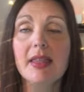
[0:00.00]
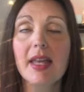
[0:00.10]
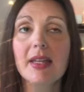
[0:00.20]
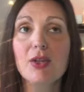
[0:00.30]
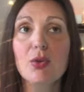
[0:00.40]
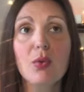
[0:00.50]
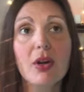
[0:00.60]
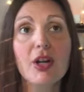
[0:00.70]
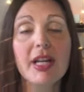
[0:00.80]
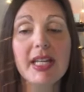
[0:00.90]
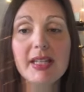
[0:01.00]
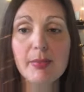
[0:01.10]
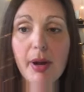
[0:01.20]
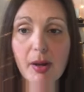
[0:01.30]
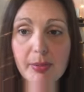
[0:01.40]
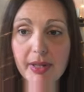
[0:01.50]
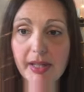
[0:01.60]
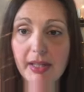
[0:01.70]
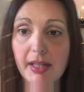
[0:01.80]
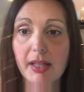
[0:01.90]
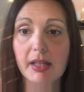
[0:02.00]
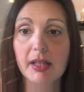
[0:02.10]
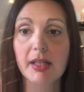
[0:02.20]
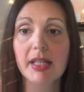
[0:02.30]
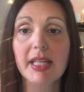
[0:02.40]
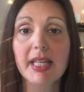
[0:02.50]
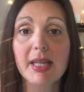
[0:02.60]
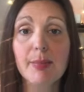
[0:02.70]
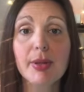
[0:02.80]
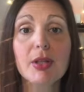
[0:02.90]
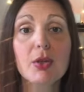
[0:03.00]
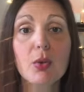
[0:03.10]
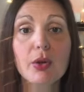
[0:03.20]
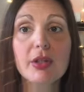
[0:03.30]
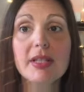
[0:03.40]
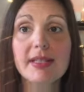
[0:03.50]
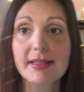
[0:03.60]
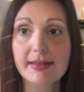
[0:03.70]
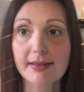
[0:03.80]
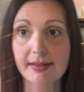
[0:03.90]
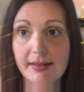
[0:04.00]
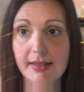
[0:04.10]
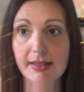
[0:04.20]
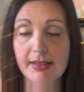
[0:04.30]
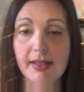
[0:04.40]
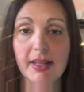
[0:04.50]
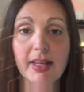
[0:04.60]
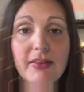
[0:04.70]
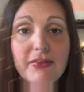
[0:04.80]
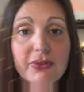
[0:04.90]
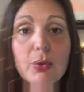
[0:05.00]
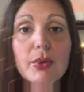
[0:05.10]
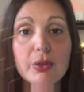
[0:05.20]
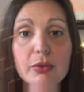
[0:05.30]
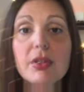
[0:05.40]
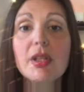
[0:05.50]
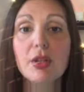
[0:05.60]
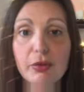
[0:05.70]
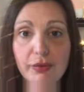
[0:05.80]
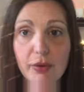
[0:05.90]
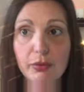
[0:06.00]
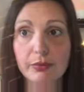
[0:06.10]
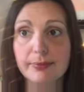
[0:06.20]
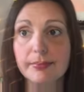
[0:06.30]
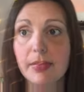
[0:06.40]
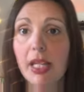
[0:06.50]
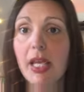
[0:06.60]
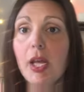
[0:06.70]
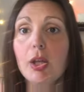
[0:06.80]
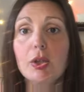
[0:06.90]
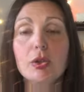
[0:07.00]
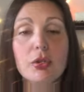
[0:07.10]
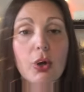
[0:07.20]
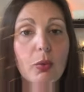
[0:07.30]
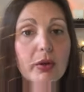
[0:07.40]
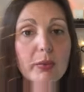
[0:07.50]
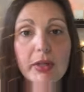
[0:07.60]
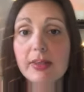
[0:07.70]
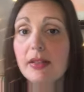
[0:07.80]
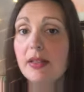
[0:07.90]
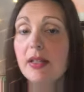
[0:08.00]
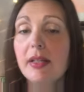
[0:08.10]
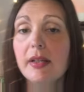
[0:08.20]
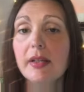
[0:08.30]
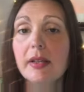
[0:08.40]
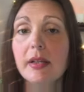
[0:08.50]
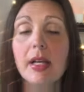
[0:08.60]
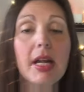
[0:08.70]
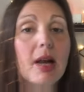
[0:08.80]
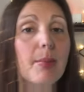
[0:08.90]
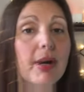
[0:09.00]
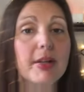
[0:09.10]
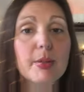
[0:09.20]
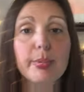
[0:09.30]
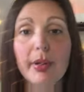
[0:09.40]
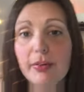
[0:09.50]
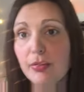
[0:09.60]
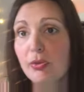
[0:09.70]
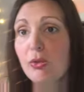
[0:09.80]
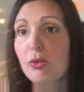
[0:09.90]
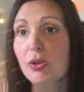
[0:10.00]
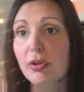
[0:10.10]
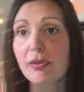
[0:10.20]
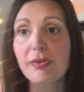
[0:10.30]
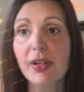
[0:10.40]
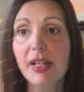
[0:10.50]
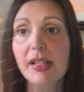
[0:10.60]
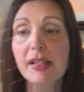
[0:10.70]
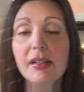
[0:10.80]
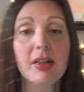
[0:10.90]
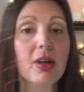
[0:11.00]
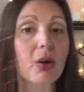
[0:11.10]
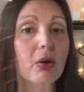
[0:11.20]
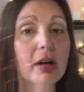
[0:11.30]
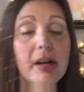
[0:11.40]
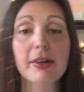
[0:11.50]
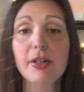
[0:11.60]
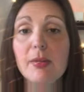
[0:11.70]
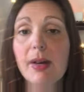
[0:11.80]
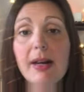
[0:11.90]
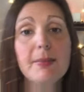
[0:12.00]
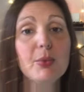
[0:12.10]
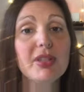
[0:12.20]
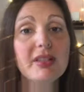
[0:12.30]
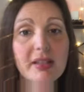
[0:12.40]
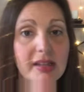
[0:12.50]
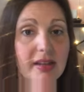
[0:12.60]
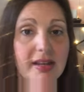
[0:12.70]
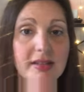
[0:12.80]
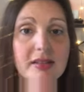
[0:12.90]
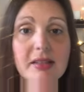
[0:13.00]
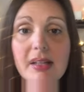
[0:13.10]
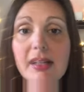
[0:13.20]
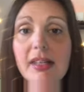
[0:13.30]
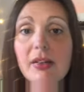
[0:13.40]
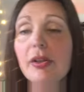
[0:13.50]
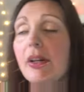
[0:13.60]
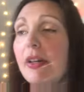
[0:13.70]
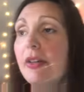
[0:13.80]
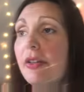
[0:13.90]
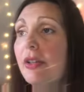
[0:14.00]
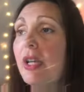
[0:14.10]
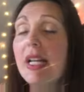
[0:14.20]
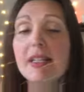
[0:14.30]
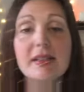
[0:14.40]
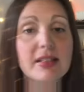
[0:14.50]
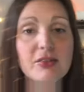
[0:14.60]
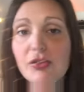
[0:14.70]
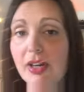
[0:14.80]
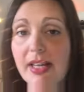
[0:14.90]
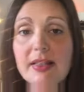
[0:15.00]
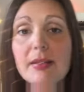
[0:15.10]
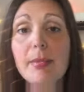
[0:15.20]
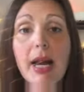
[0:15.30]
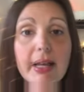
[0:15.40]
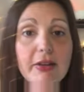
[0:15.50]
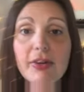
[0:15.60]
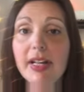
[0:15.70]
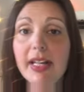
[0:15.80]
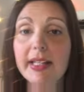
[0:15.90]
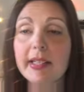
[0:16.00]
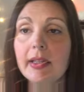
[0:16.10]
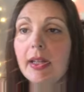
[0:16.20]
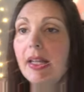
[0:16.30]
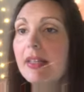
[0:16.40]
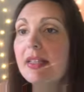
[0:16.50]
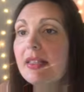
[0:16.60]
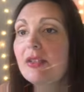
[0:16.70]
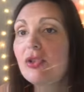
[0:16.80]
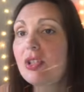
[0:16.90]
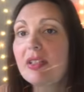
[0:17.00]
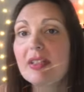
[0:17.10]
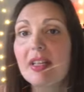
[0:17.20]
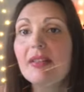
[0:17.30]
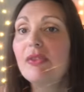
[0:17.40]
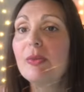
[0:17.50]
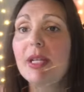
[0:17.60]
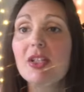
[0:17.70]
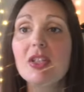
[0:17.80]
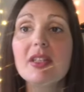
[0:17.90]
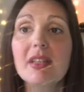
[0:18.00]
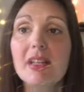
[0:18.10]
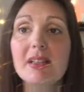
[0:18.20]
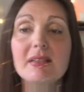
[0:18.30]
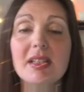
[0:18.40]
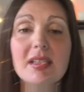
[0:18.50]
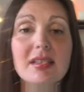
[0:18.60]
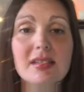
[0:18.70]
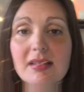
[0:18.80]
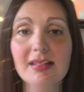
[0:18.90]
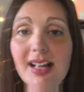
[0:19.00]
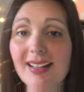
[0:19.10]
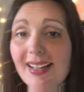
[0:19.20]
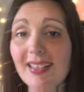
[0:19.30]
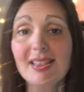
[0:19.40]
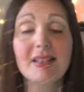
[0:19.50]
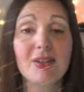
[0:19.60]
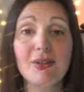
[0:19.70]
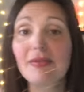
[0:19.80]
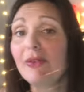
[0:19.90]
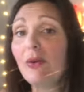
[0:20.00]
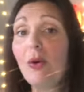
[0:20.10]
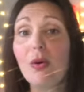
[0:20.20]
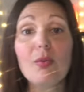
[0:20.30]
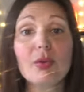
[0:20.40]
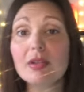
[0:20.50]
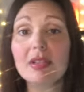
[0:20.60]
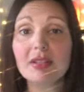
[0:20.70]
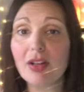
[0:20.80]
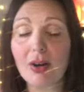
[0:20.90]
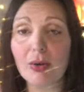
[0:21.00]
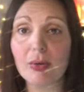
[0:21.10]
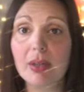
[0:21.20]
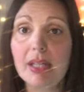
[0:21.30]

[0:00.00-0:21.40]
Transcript: and you are in public, keep your distance if you are using your phone. No one wants to hear about your brother's new girlfriend or how your mom was sick last night or how your sister has a migraine. This is just information that is not necessary for the whole world to know.